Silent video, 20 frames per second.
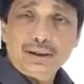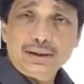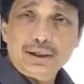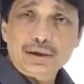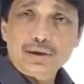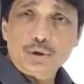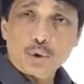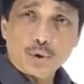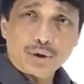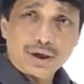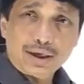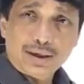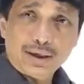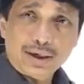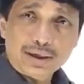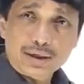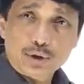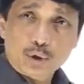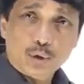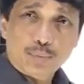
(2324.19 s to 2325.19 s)
There is no
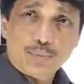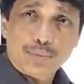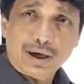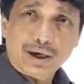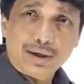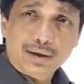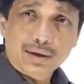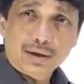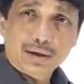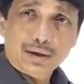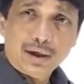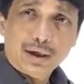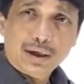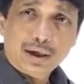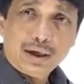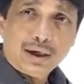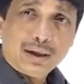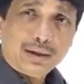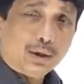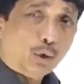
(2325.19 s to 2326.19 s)
redness, no pain.
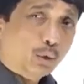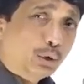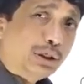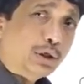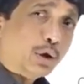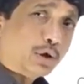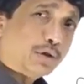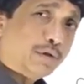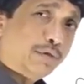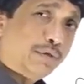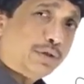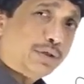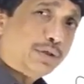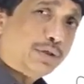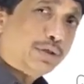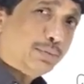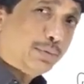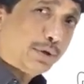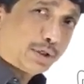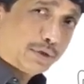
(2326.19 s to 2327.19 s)
The only loss of
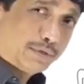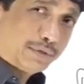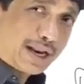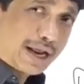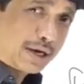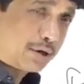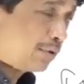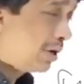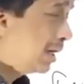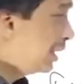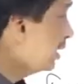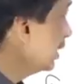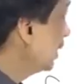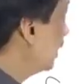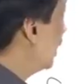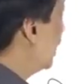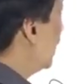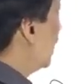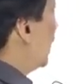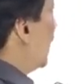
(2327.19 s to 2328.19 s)
vision is because of the cataract,
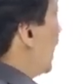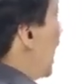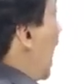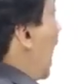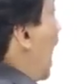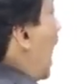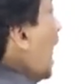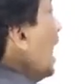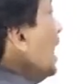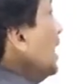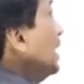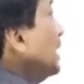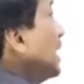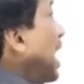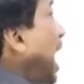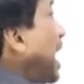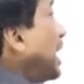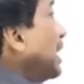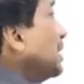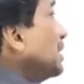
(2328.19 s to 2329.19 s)
and
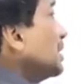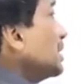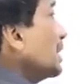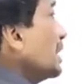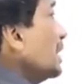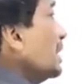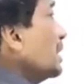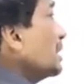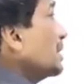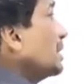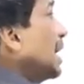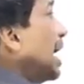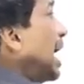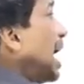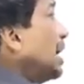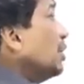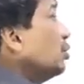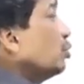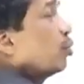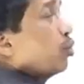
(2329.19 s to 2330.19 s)
the iris is
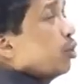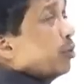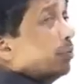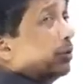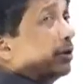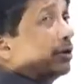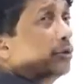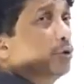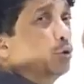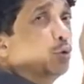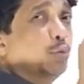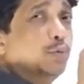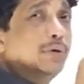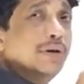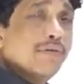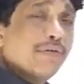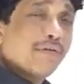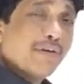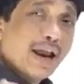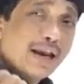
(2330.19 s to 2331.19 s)
heterochromic. So
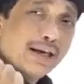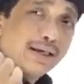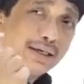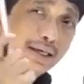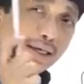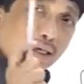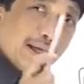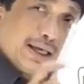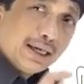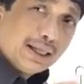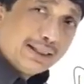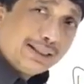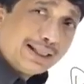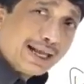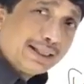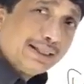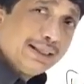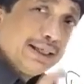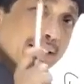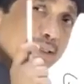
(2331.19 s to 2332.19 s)
we find
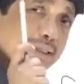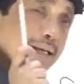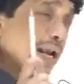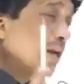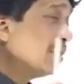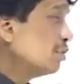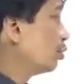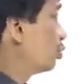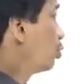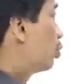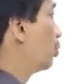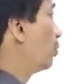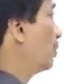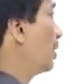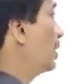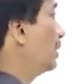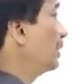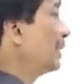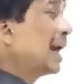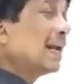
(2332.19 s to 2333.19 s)
that there is a
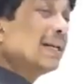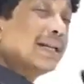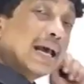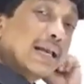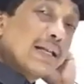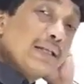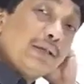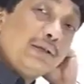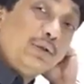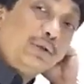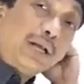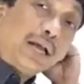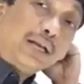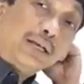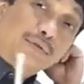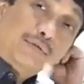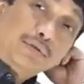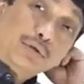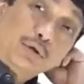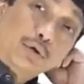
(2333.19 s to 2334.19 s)
heterochromia. That iris,
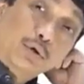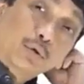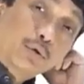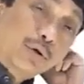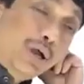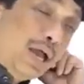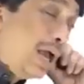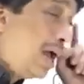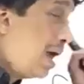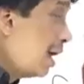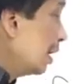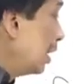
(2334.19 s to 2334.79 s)
that gives a clue.